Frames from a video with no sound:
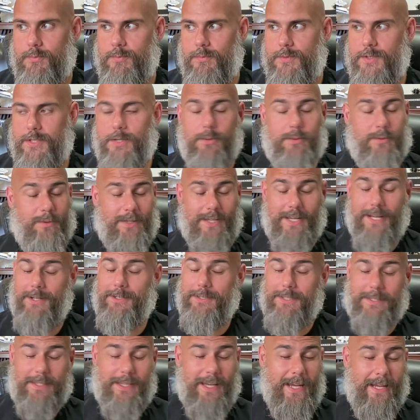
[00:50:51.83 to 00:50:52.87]
So here's
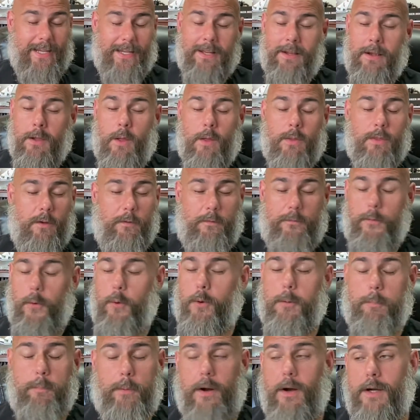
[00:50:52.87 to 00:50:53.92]
the thing. The
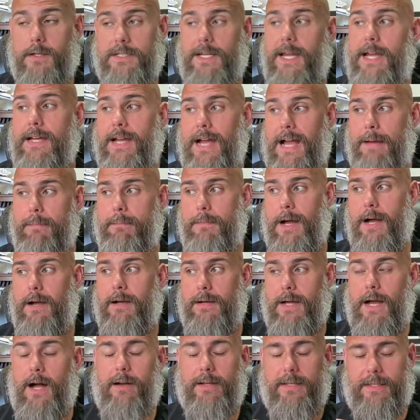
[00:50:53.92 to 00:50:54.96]
4 parts
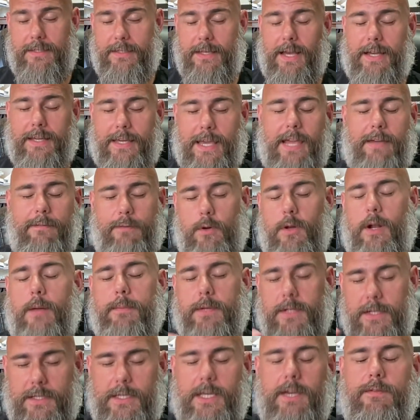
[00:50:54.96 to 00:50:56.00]
I gave you, and I'm
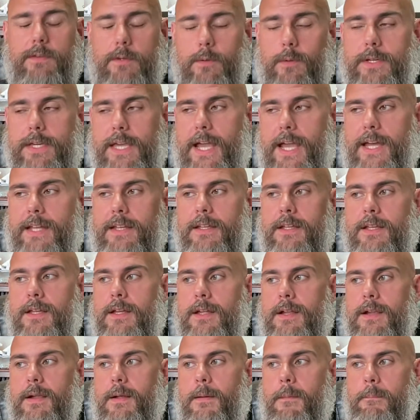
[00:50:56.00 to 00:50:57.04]
going to give you again,
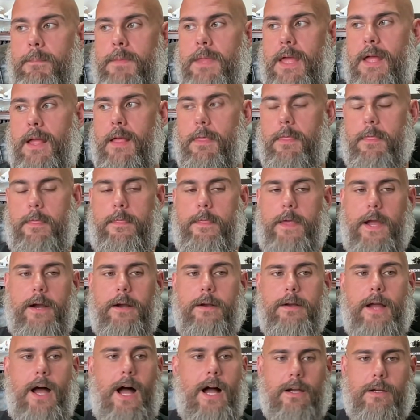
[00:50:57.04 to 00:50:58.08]
they're
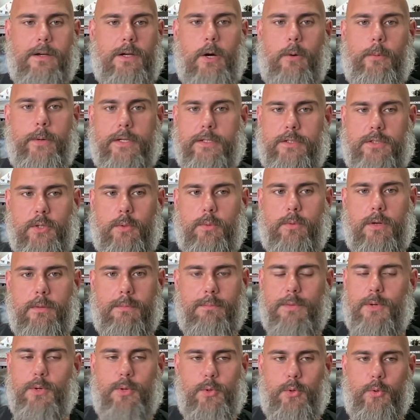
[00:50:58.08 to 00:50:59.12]
not going to
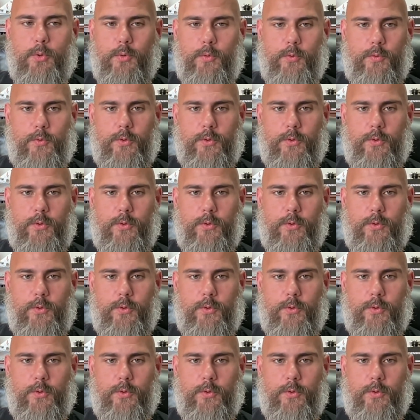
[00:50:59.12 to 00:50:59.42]
remove